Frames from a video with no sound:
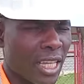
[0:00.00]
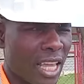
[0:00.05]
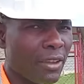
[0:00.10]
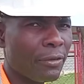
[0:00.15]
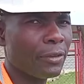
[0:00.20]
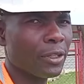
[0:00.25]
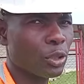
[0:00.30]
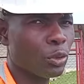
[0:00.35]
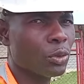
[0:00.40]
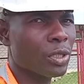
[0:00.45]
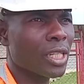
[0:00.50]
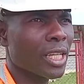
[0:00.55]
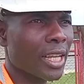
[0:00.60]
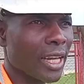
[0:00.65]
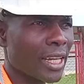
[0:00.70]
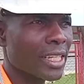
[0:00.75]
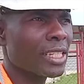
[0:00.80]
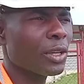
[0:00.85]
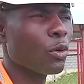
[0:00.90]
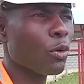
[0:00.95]
Heavy duty
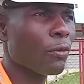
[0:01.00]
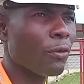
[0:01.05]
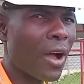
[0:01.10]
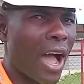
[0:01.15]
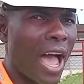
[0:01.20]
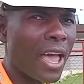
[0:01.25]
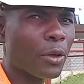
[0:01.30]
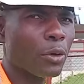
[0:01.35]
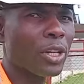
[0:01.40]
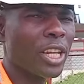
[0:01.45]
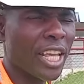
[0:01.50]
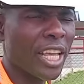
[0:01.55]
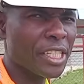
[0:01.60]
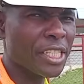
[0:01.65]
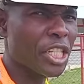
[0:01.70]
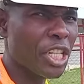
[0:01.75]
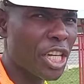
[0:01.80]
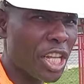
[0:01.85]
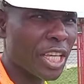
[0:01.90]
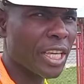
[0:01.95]
grating of iron and
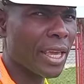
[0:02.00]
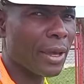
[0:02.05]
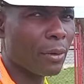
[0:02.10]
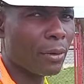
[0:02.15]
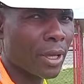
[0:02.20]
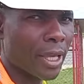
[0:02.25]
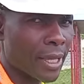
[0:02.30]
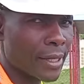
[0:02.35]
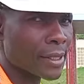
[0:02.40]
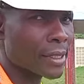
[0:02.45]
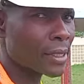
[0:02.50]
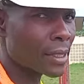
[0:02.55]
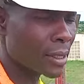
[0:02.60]
nickel. Yes.